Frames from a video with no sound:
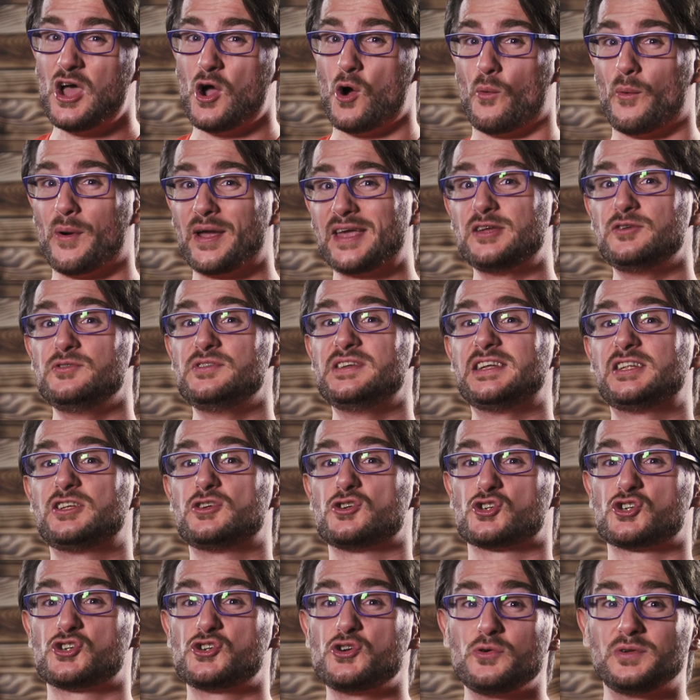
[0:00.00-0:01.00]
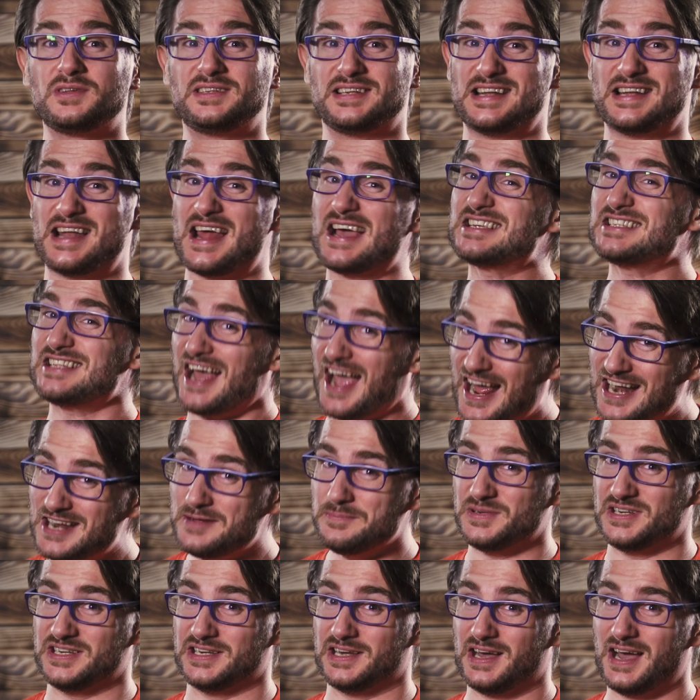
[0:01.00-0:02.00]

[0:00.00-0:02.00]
where you need to shoot the next enemy.